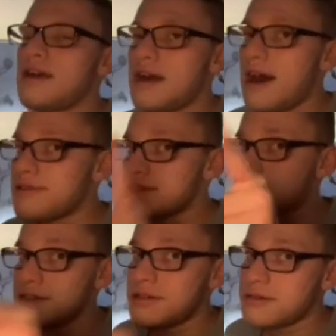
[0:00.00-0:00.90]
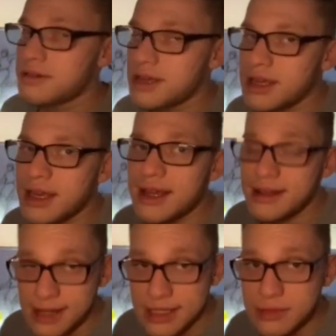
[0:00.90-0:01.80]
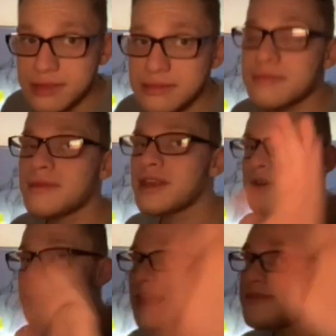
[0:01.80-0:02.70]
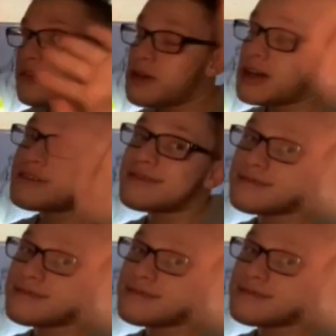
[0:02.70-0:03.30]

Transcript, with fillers: I will see you in the next one. Goodbye, everyone.